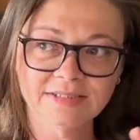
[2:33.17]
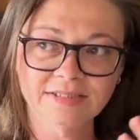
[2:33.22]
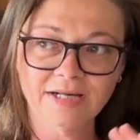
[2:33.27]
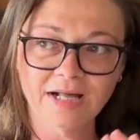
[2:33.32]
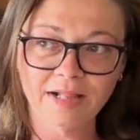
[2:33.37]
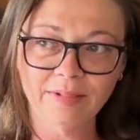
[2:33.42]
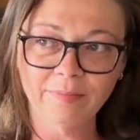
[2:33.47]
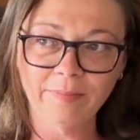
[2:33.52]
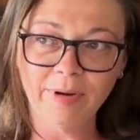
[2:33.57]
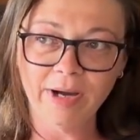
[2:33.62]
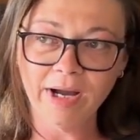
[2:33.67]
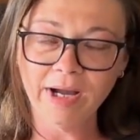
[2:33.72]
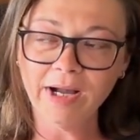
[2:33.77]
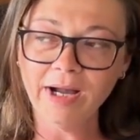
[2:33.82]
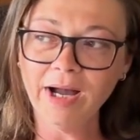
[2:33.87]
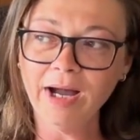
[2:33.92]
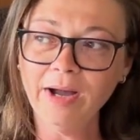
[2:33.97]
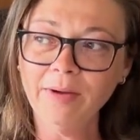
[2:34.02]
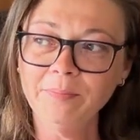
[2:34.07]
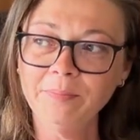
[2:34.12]

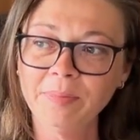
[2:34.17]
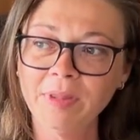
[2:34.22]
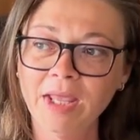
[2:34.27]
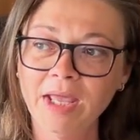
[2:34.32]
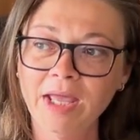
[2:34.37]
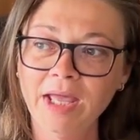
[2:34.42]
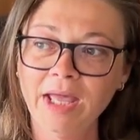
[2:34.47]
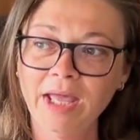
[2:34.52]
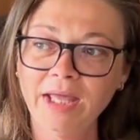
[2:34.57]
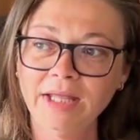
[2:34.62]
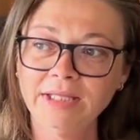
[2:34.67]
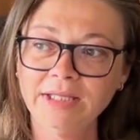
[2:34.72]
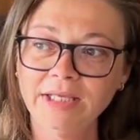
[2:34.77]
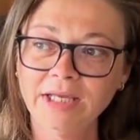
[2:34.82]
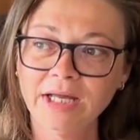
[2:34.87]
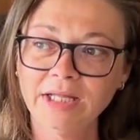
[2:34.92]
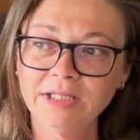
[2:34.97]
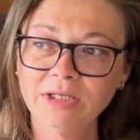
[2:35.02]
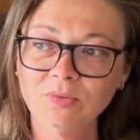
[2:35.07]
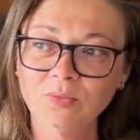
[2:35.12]
alpaca, and the
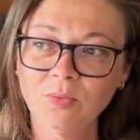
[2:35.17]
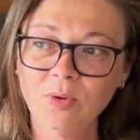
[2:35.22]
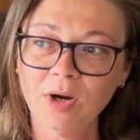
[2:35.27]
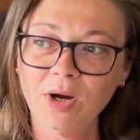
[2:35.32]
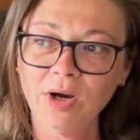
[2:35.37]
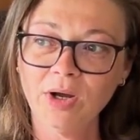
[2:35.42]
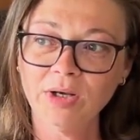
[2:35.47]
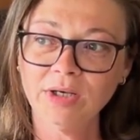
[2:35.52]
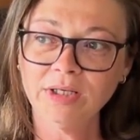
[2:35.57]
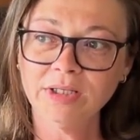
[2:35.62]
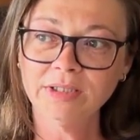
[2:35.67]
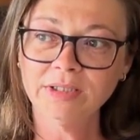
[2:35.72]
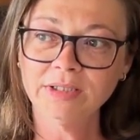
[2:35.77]
other one